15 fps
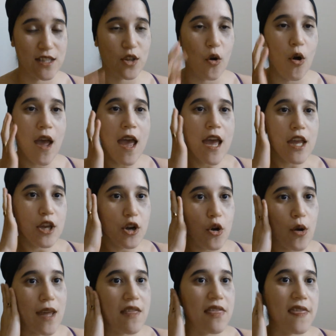So,
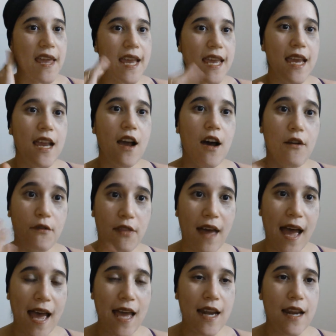in thinking of
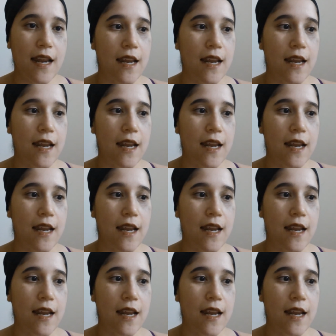that,